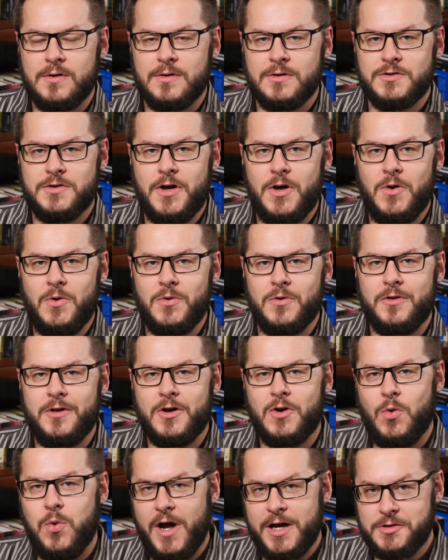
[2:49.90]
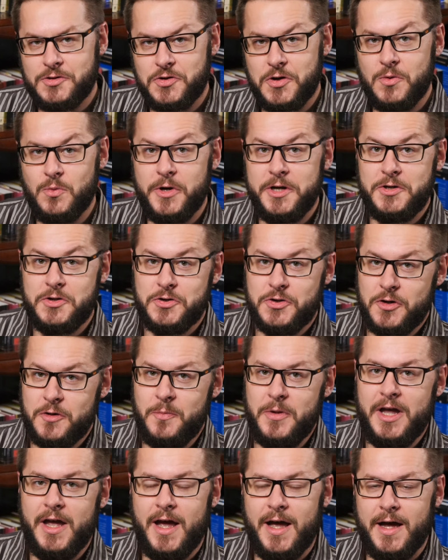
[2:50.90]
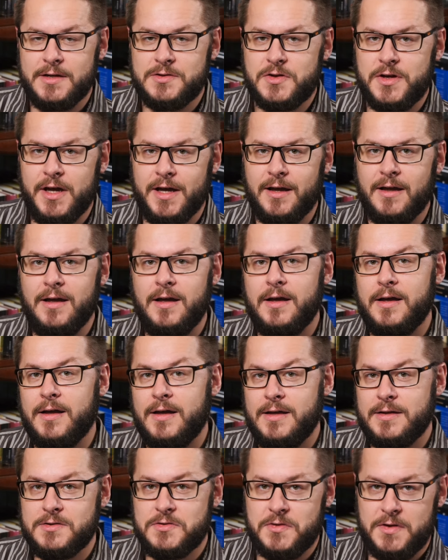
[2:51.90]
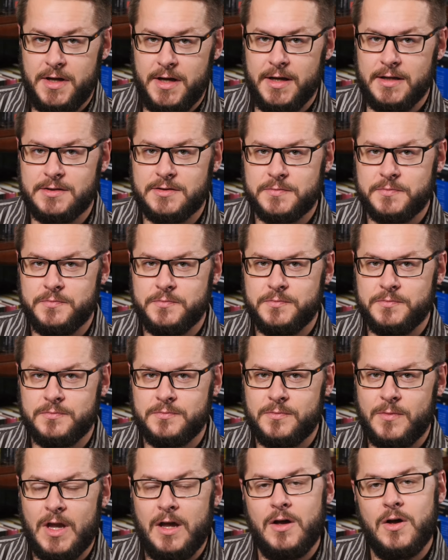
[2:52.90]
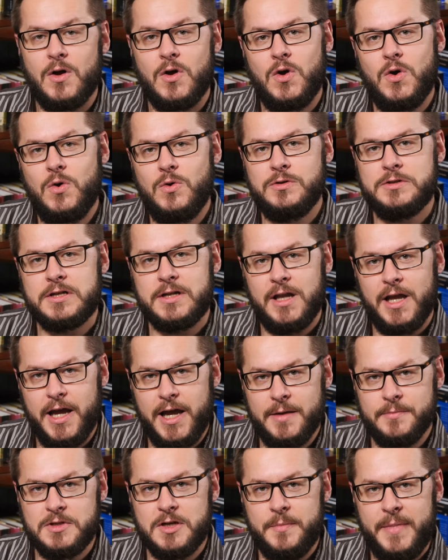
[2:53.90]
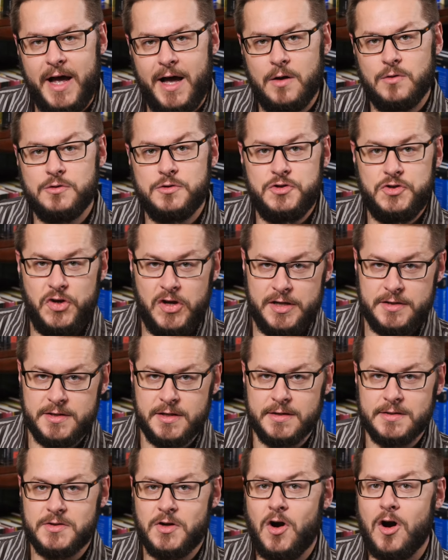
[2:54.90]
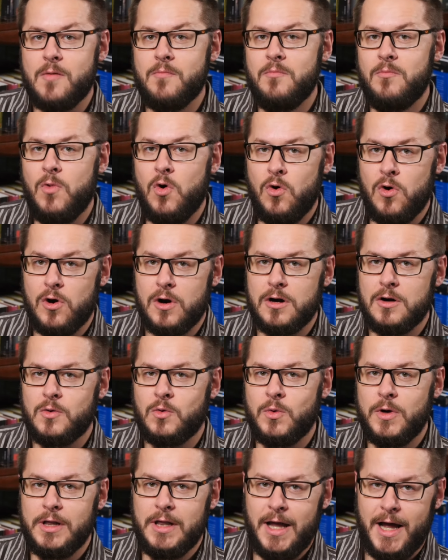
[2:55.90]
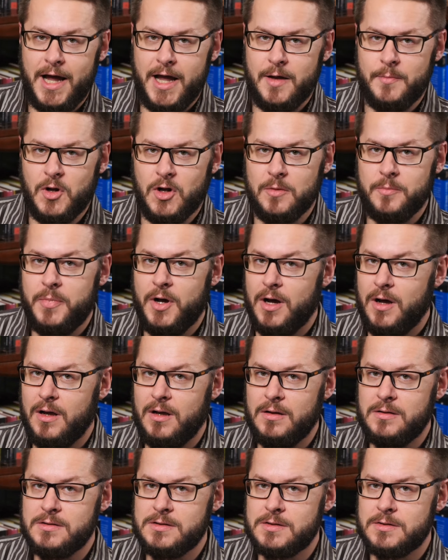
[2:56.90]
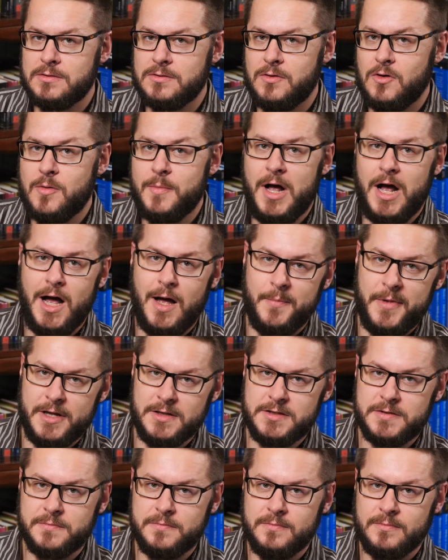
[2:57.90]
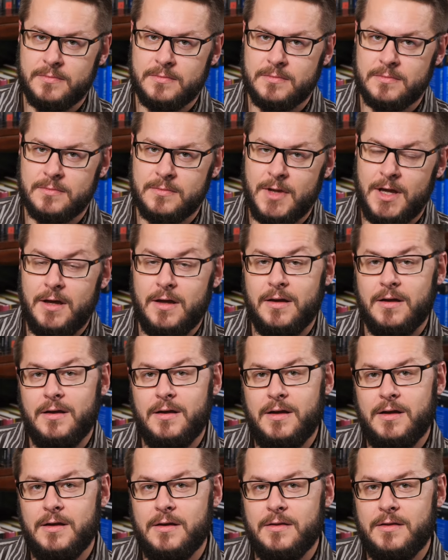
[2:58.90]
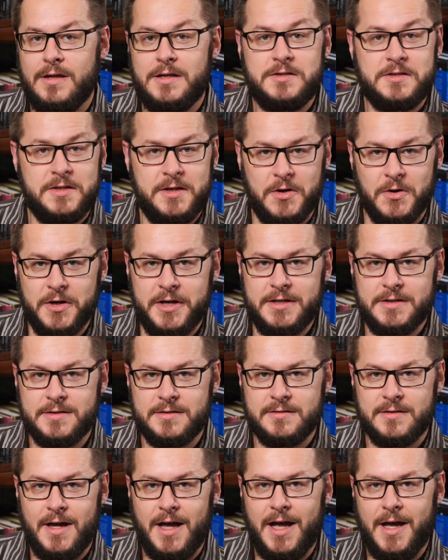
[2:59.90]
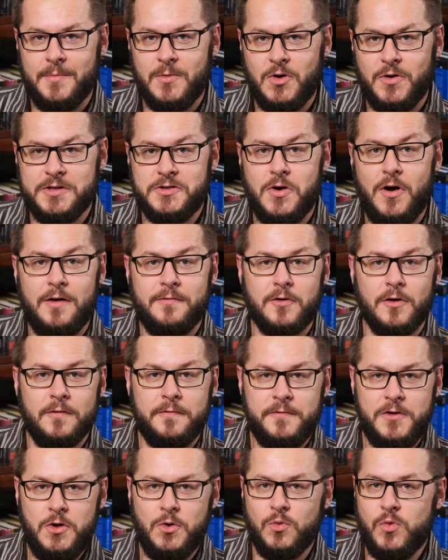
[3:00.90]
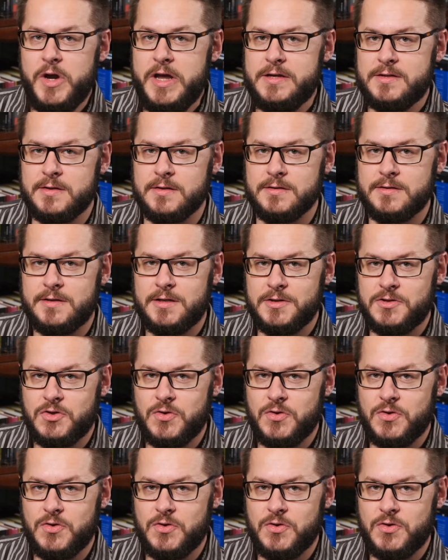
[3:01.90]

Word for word: So the question we should be asking is this: whose claims about Jesus are more reliable, Paul's or Muhammad's? In this series, I'm going to offer a few reasons to